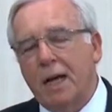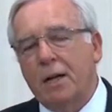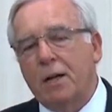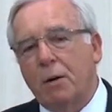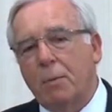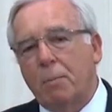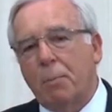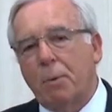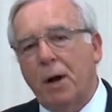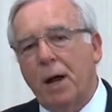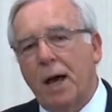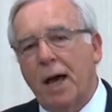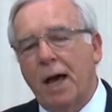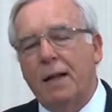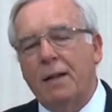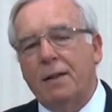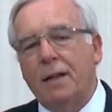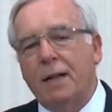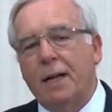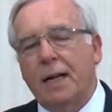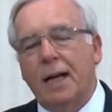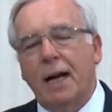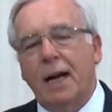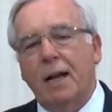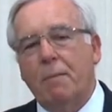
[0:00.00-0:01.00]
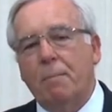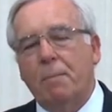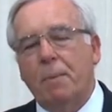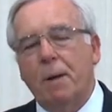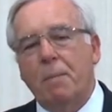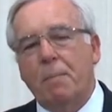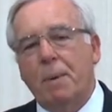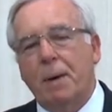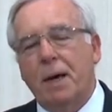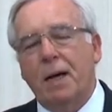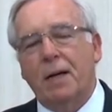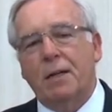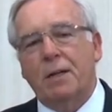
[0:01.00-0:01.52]
a bread that can't be
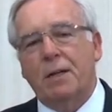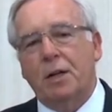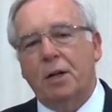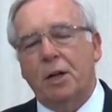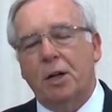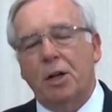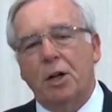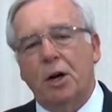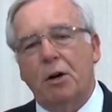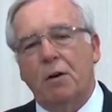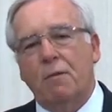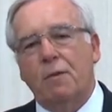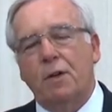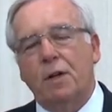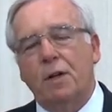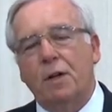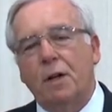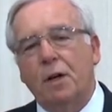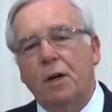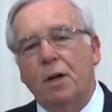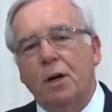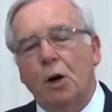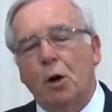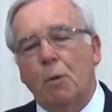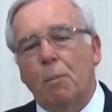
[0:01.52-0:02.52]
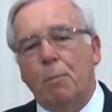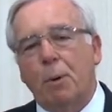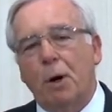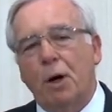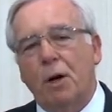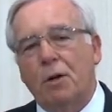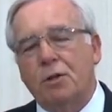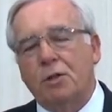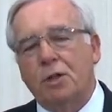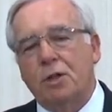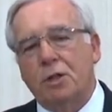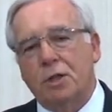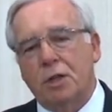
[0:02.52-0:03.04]
baked in an oven or
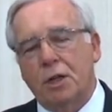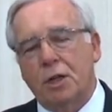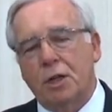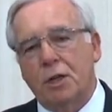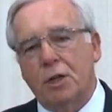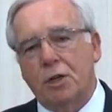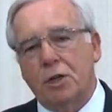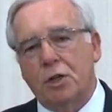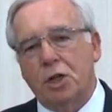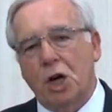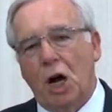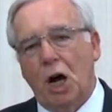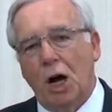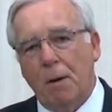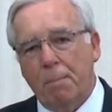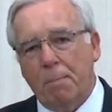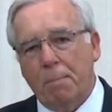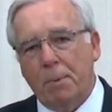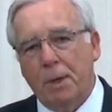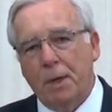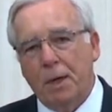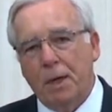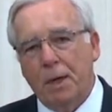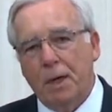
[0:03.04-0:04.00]
purchased in a shop.